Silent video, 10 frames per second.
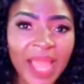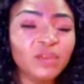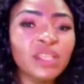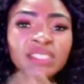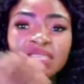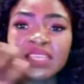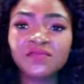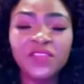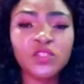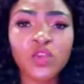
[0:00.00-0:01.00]
I don't
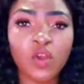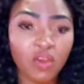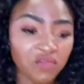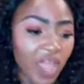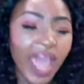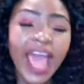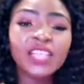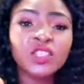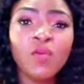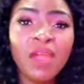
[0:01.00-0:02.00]
see video of. I
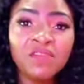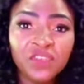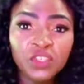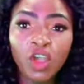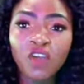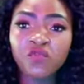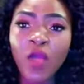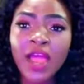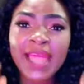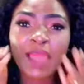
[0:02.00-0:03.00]
saw one video of
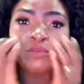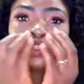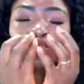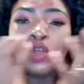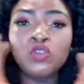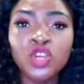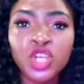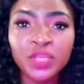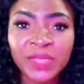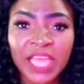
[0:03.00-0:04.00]
one guy with swollen
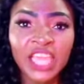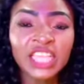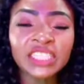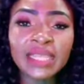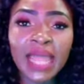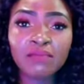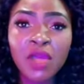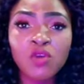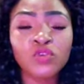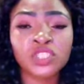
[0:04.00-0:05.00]
lips. He said, "My
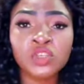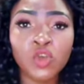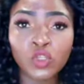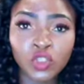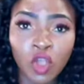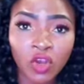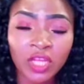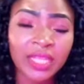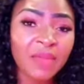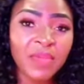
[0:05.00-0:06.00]
kwekus single sock,
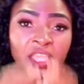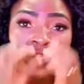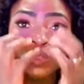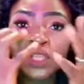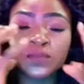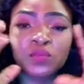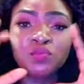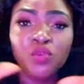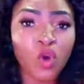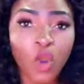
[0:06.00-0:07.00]
and I make his lips
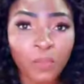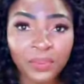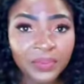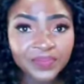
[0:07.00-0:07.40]
blow up."